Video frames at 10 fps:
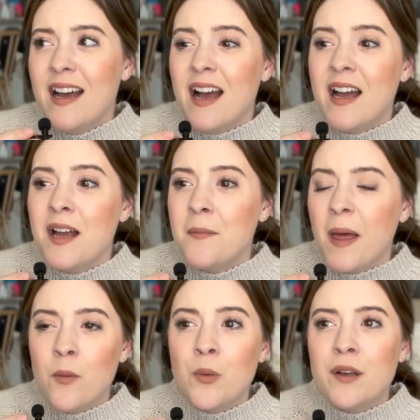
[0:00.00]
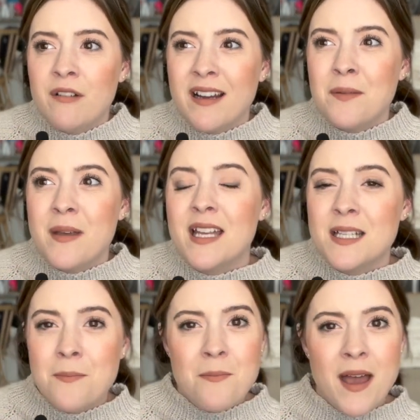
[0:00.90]
I would recommend
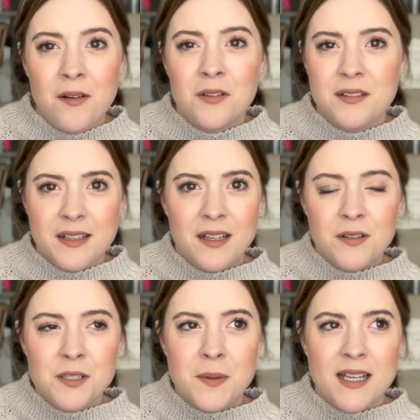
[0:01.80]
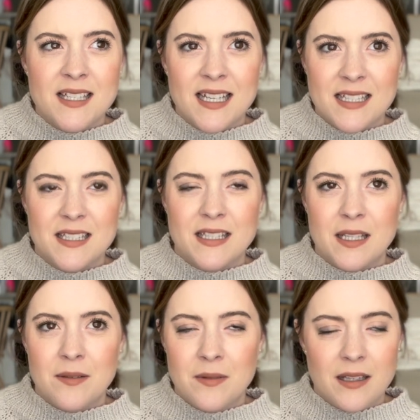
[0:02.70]
metal needles because it is
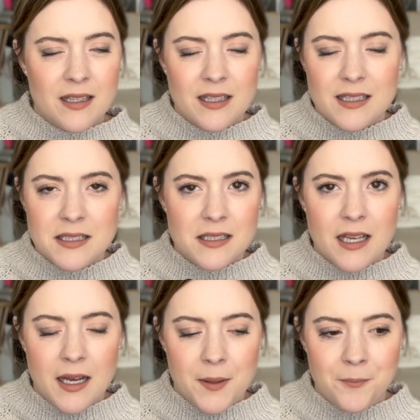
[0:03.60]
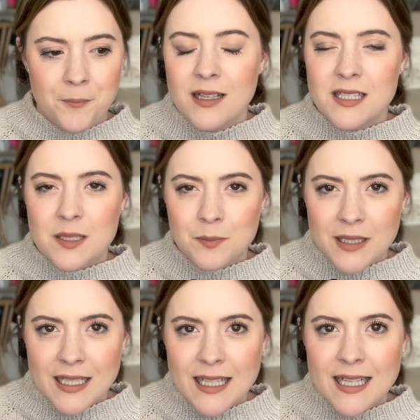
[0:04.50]

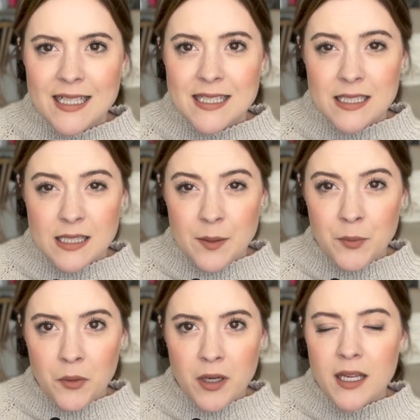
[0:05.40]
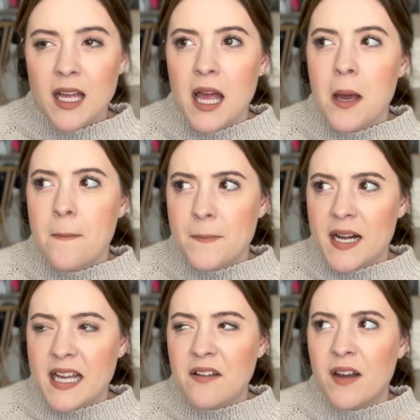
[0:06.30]
splitty, it is slippery.
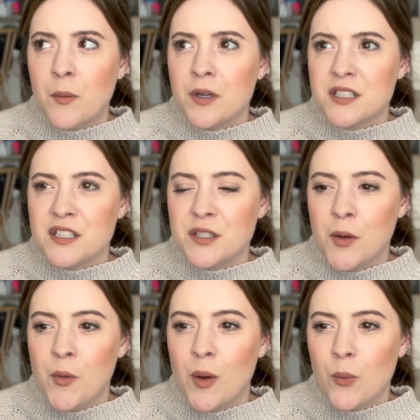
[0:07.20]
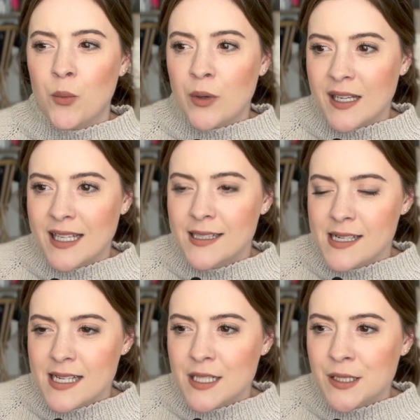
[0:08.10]
But if I were to do wooden
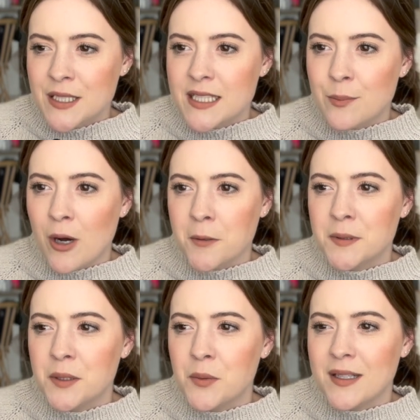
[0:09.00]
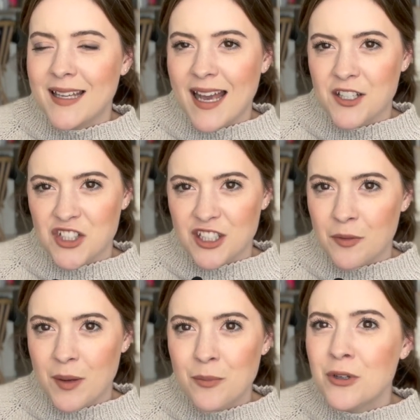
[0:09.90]
needles, it probably would catch a little
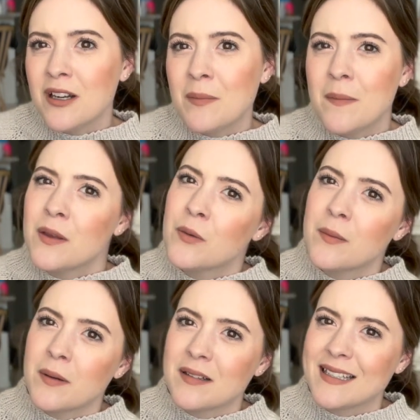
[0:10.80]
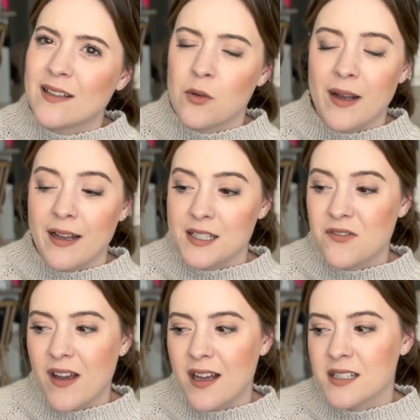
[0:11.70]
bit more. Maybe you wouldn't be able to knit quite as
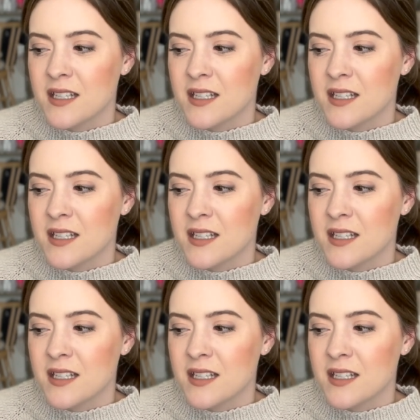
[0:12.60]
fast.